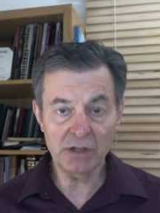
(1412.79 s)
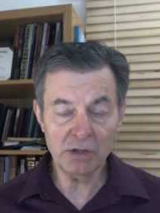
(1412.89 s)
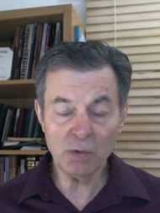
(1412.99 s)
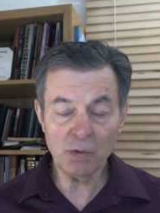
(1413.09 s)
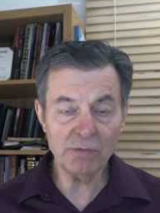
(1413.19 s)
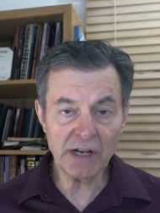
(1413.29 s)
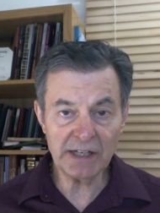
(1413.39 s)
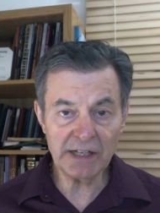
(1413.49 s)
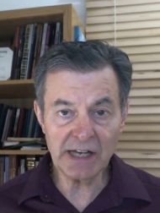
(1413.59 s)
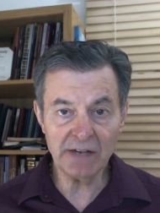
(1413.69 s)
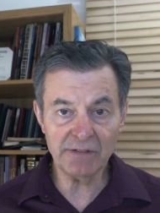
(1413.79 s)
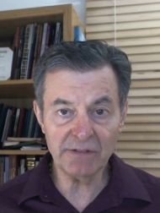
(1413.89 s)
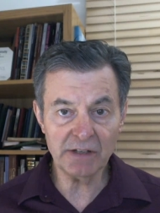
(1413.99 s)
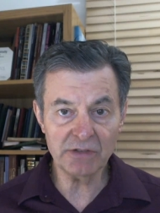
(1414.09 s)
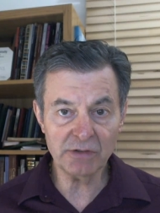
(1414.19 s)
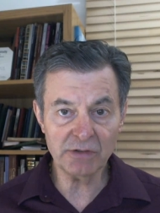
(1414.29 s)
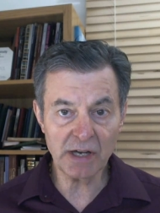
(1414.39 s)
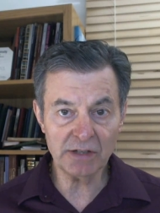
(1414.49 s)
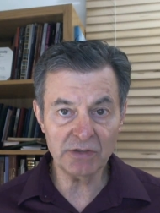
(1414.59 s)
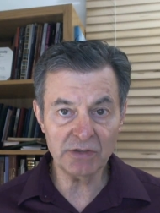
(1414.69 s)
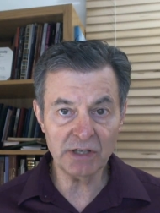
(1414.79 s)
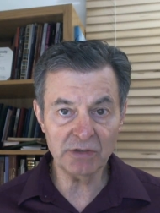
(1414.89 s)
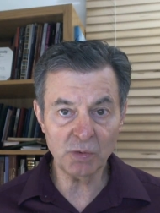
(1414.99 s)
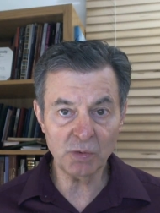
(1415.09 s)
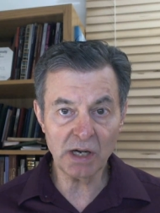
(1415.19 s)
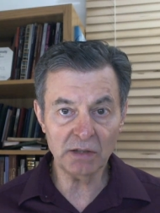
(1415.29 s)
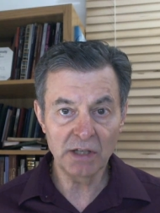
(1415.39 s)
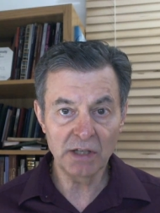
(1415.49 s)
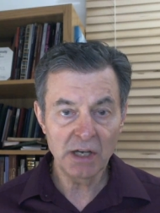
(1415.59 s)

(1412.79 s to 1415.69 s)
you won't find any evidence of chronic disease in the wild.